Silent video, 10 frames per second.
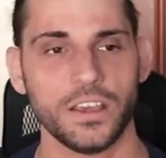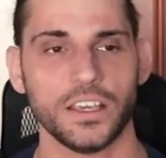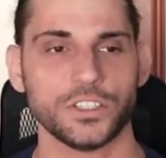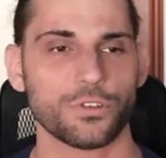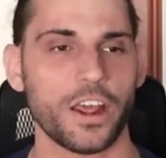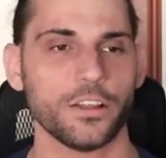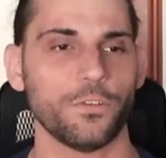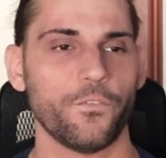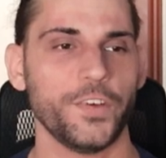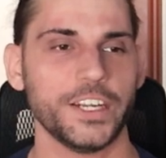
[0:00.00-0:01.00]
he's trying
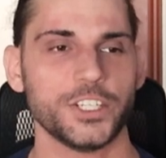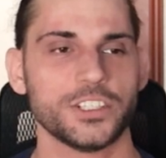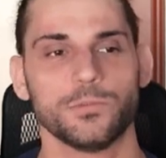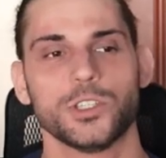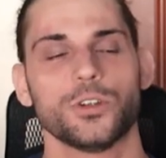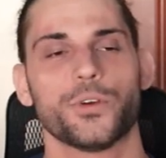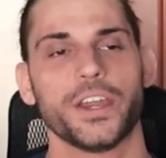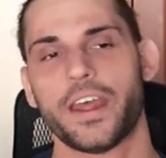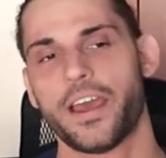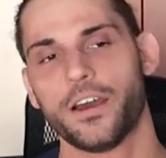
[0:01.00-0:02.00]
to finish some
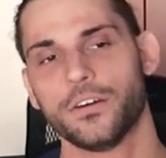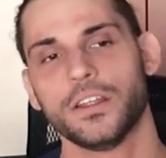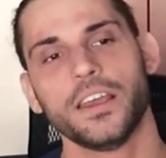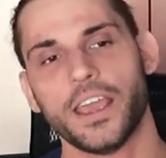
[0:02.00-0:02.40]
story down,